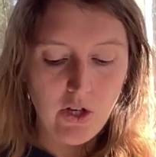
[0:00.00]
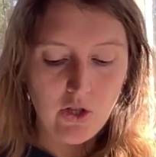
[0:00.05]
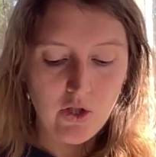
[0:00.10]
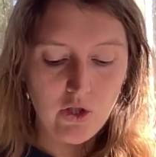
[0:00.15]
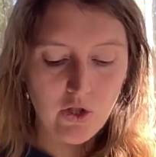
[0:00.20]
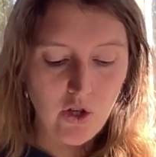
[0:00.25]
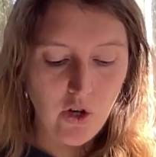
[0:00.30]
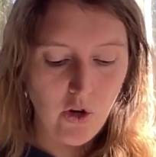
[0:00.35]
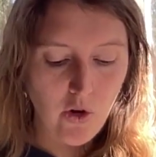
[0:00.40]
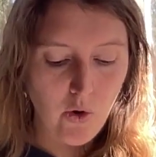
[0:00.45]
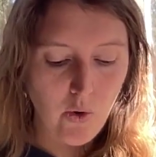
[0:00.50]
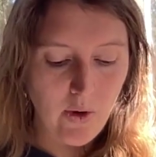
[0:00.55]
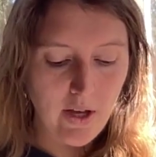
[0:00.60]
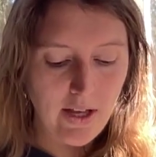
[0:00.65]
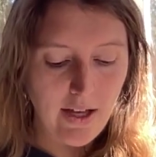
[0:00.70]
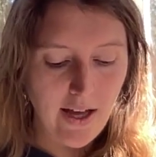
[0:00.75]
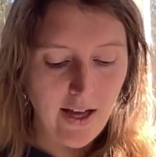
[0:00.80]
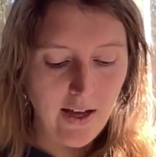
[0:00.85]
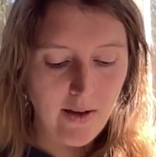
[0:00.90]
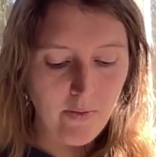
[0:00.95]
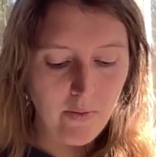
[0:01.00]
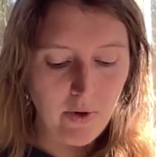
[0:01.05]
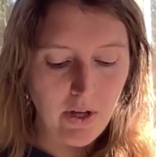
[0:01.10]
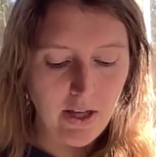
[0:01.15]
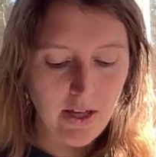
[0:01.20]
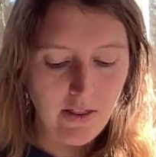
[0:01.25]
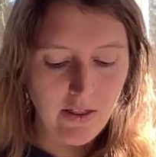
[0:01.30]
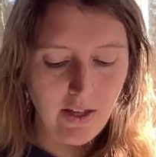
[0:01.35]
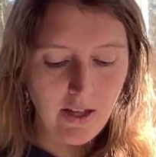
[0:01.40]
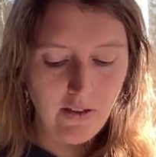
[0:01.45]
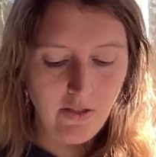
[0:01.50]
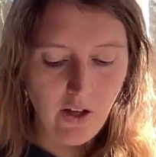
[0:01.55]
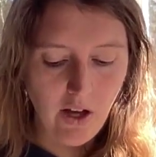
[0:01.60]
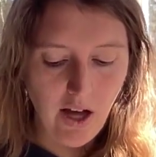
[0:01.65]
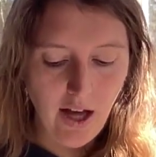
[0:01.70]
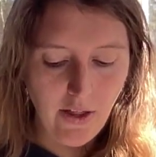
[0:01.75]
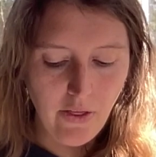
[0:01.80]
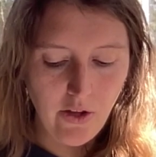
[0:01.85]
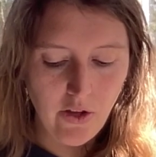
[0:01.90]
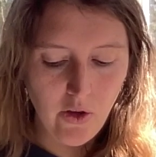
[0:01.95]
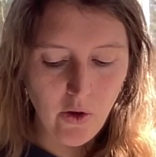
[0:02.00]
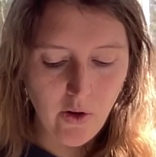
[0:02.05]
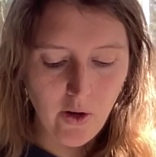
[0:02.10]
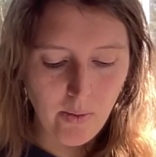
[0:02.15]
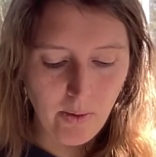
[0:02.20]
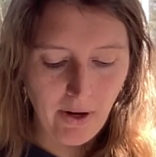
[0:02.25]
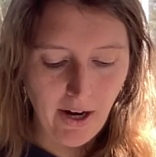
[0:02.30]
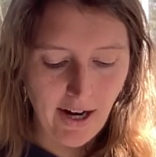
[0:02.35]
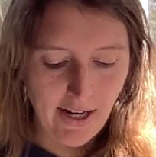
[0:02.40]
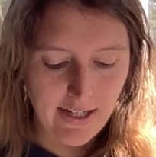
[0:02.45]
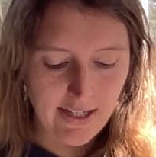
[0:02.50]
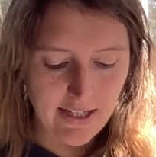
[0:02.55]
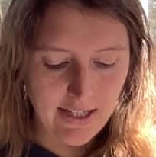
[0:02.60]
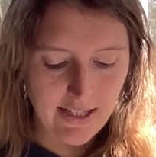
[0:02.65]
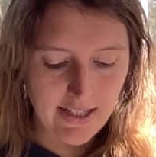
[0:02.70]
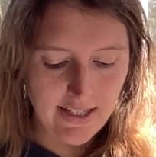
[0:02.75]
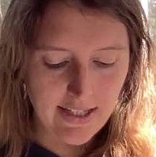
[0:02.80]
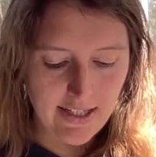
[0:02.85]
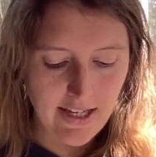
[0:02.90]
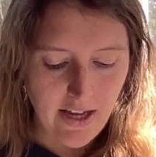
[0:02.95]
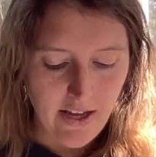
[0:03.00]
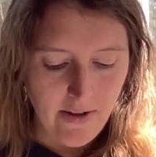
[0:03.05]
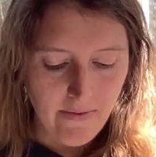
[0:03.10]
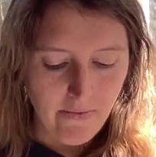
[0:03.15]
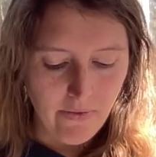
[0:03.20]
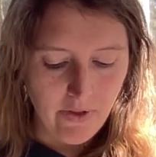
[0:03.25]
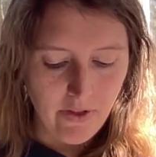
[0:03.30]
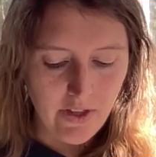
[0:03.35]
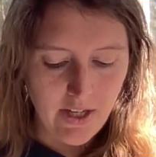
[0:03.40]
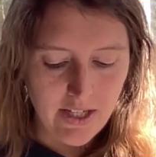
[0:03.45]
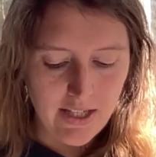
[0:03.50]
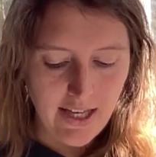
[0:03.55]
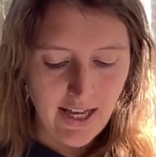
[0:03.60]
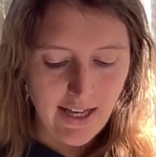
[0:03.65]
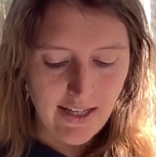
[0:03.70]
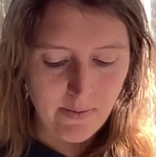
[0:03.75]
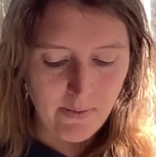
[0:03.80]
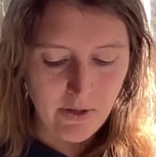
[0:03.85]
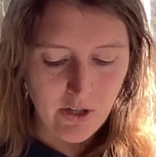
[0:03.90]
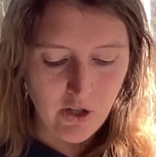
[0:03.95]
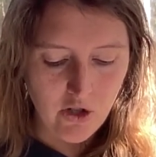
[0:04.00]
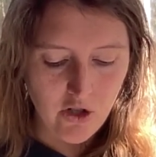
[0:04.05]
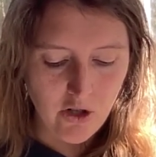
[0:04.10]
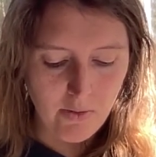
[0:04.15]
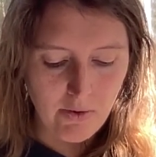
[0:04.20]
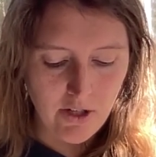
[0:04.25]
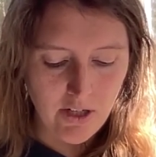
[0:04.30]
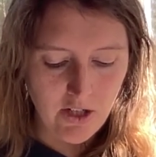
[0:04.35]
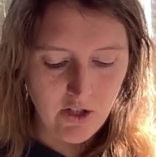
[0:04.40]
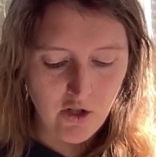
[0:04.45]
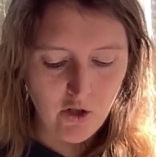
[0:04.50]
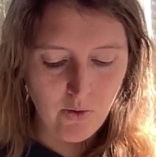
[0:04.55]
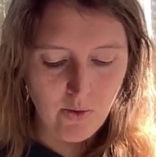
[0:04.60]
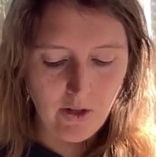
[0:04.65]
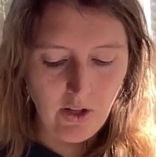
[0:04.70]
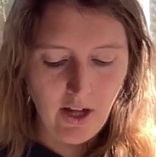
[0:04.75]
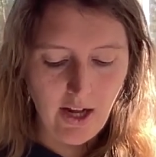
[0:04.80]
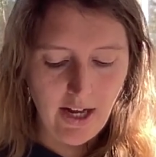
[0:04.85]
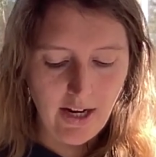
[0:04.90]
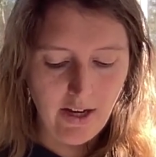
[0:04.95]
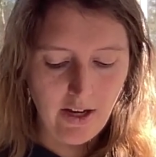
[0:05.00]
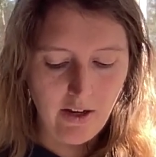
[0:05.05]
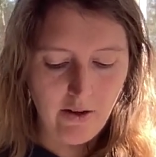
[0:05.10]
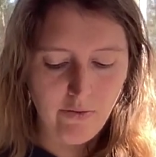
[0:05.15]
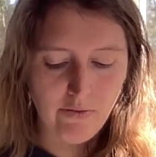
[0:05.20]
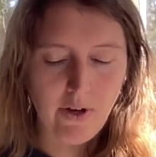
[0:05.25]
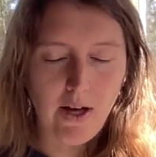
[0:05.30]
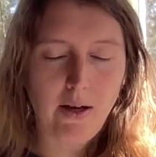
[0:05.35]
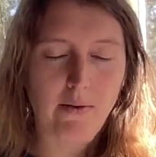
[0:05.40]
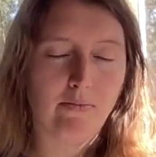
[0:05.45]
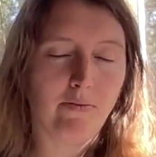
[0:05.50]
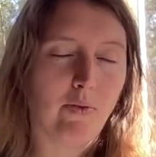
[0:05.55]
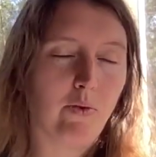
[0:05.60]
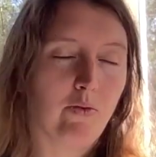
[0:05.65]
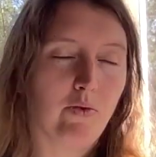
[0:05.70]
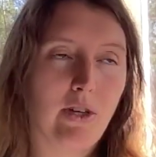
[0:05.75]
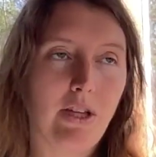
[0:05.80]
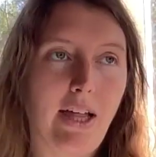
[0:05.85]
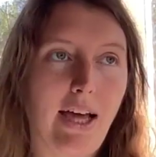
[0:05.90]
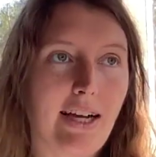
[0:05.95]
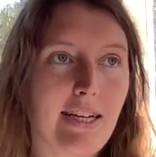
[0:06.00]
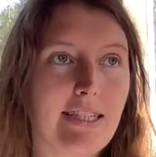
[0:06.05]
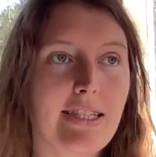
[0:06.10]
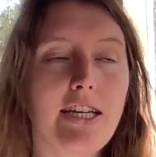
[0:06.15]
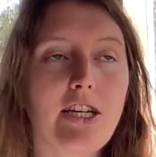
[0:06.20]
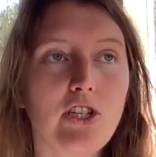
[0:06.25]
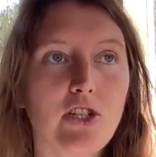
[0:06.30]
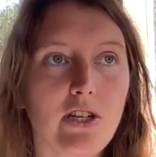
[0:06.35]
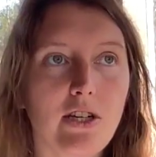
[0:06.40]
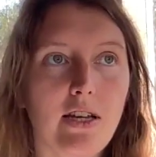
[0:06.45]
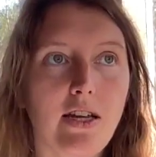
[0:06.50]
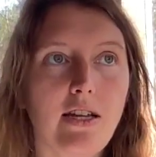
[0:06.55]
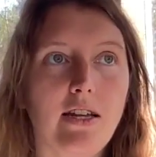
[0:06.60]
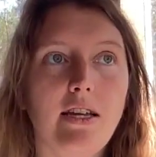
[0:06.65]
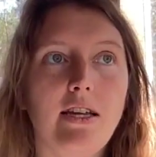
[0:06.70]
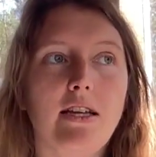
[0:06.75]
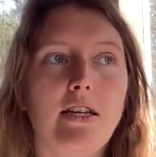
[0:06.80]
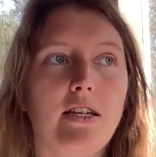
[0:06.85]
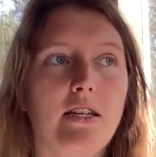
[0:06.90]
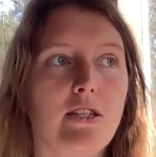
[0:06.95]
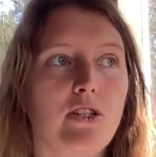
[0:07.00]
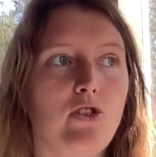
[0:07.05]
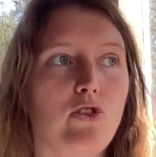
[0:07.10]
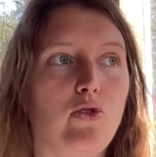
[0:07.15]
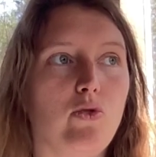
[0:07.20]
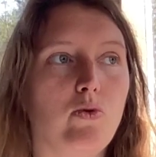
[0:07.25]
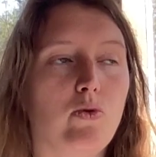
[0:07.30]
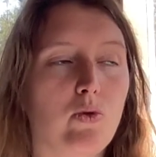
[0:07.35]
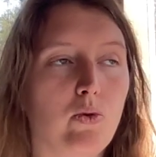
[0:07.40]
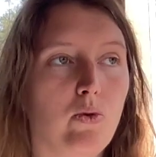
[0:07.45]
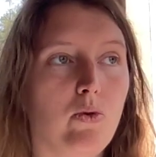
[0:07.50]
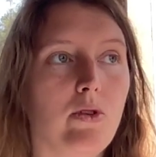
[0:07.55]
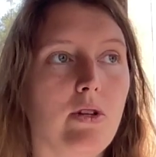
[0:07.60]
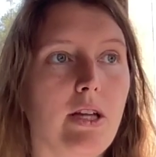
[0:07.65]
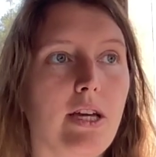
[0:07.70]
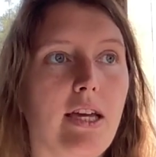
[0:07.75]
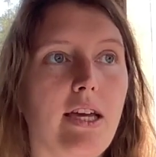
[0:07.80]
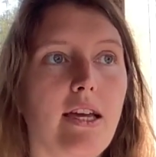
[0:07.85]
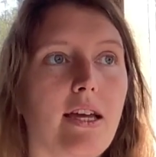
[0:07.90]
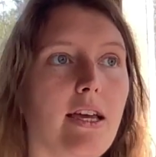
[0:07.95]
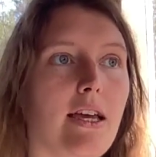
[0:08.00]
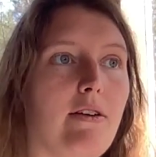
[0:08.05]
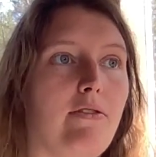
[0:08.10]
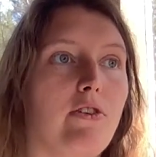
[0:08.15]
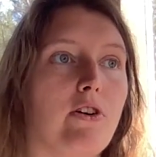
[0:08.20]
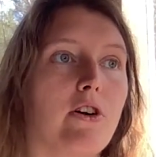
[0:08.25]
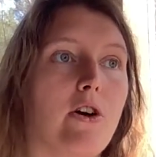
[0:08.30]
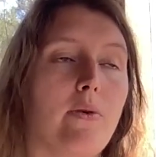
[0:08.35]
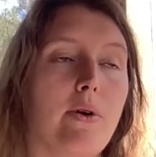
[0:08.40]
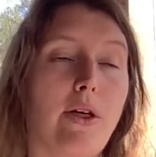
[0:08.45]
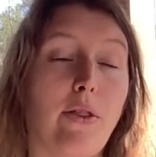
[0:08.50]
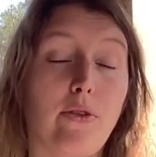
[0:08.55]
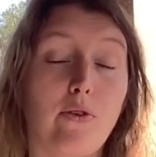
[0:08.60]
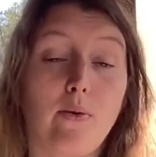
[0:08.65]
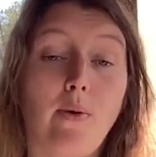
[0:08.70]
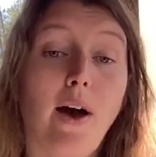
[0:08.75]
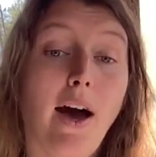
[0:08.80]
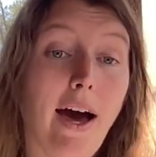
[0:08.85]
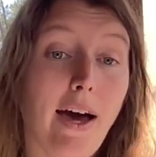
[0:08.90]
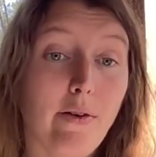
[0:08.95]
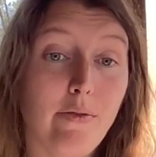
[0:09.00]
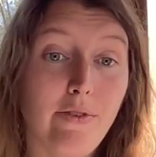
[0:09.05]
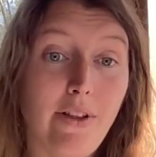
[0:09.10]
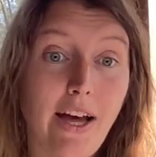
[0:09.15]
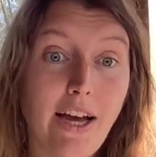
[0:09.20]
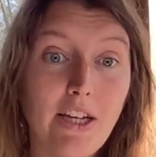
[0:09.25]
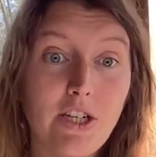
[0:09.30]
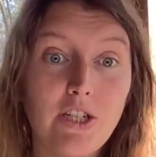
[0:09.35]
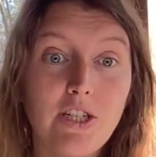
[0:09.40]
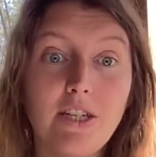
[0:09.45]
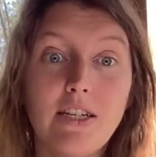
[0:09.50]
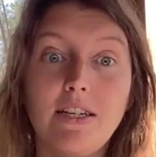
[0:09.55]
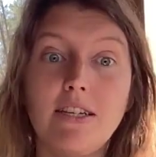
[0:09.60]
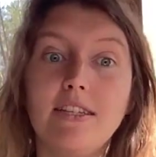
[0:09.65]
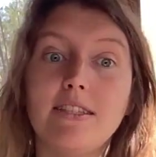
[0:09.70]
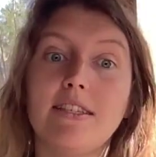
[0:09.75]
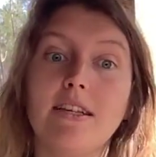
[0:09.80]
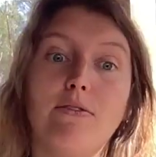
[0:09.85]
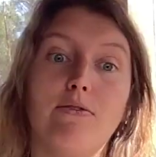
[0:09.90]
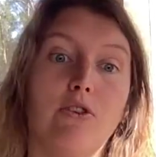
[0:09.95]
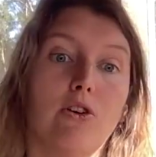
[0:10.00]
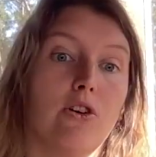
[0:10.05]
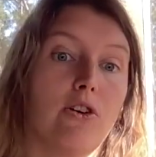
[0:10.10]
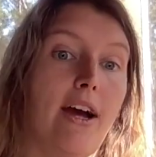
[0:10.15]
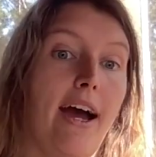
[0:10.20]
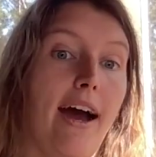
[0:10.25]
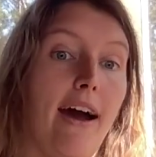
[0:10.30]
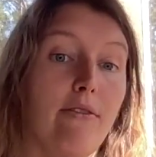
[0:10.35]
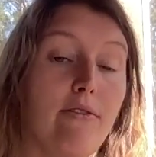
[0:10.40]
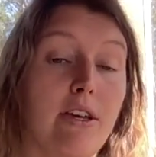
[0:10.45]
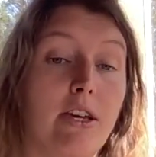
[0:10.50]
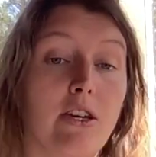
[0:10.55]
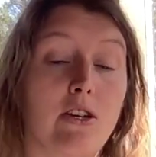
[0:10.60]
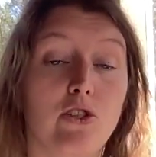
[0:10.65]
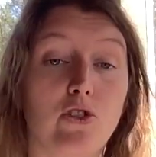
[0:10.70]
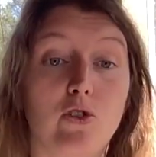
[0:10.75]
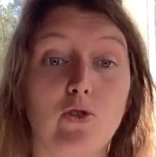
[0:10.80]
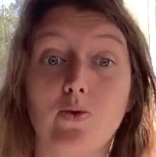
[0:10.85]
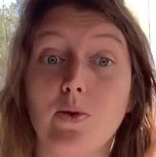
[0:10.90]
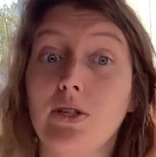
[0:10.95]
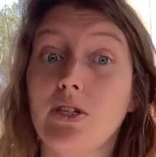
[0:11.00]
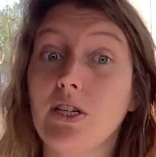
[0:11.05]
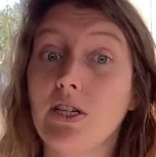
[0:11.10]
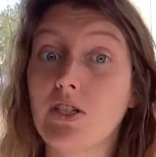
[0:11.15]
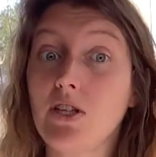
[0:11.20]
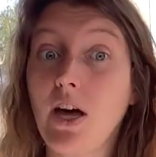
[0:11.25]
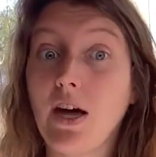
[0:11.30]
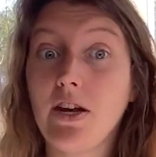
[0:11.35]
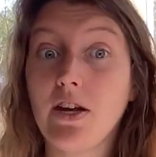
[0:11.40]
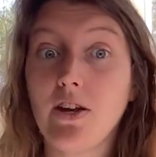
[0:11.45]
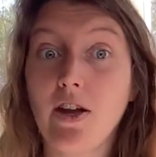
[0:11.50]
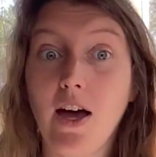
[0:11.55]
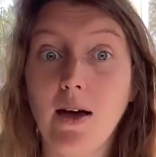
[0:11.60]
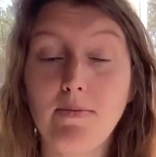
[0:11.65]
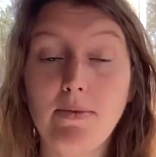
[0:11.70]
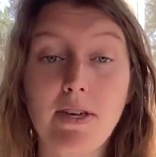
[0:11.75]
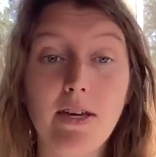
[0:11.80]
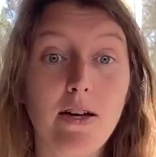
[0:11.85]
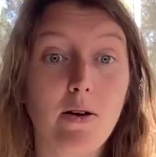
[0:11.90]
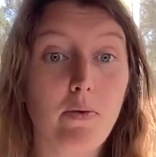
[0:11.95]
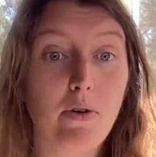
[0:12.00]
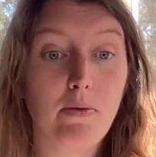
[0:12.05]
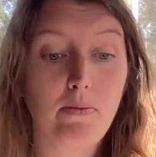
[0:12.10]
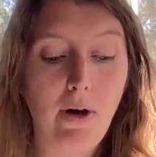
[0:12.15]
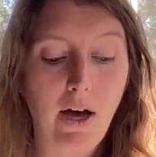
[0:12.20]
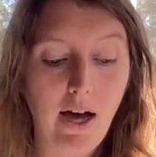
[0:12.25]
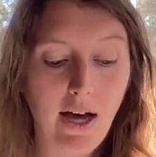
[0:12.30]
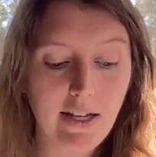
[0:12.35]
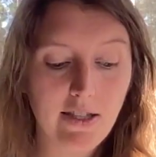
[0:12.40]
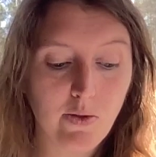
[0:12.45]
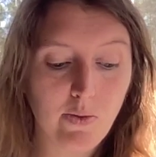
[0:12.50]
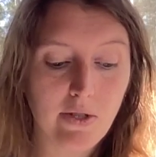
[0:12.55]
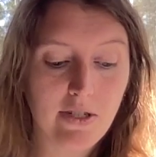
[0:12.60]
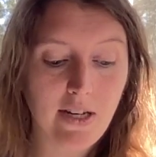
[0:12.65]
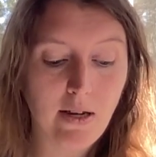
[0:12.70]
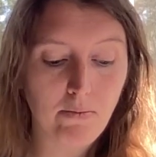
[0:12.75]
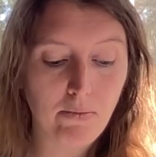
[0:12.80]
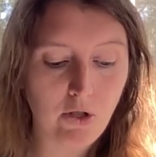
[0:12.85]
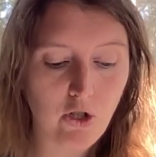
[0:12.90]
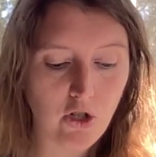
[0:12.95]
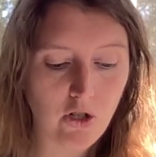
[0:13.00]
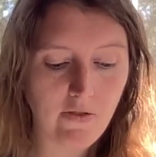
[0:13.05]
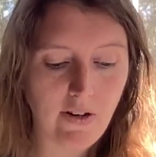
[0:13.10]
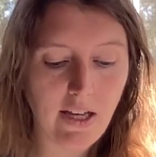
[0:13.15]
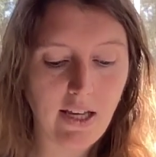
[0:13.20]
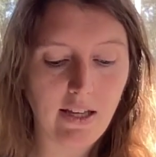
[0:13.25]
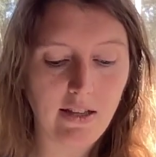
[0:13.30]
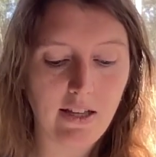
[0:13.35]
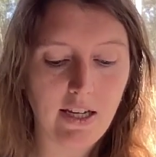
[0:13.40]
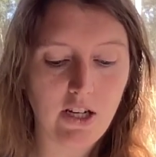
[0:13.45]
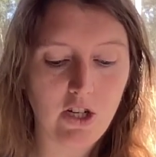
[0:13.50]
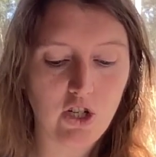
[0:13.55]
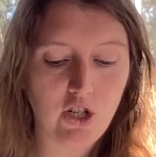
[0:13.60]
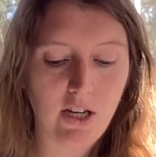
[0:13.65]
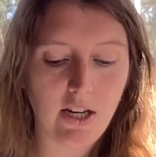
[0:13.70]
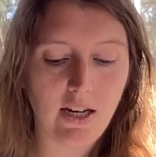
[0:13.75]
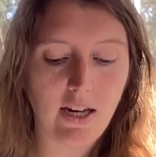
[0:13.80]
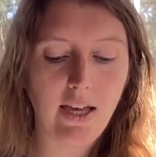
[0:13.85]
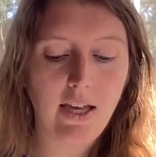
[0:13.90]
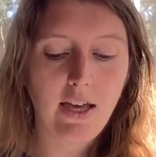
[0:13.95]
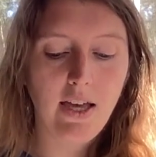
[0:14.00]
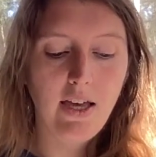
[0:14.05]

So in the Hatha yoga practice, this has been attributed to a lot of relaxation, into cooling. If you're going through hot flashes, if you're having issues with dysautonomia, with POTS, with temperature regulation,